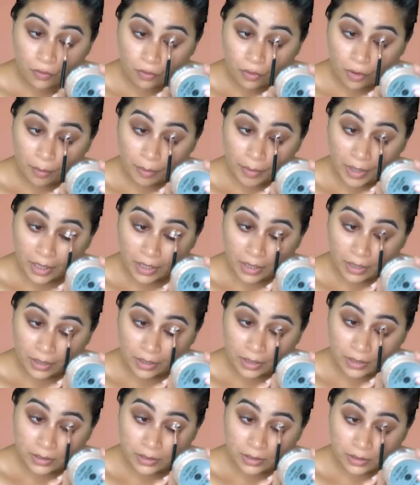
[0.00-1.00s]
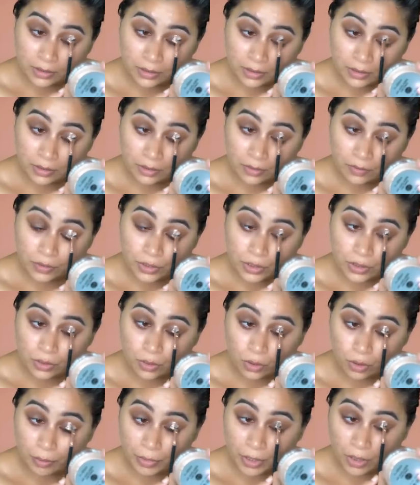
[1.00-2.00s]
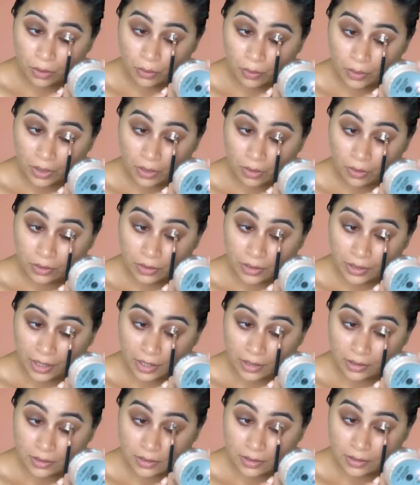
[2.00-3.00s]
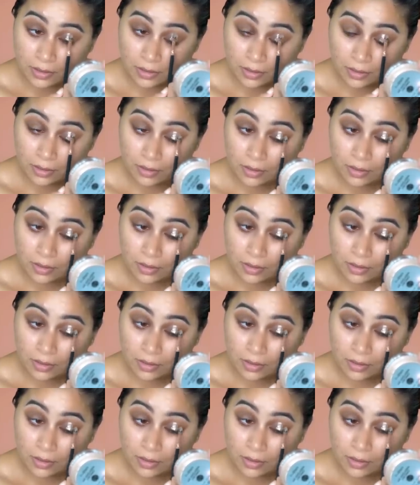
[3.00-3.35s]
for my glitter, which is going to be going on next.